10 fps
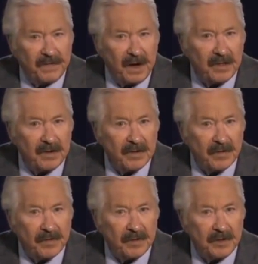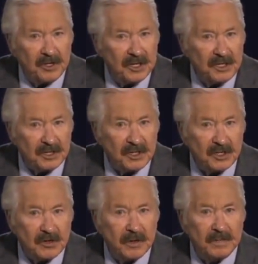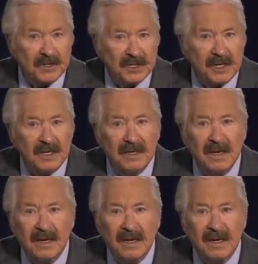Father, through Jesus, stripped Satan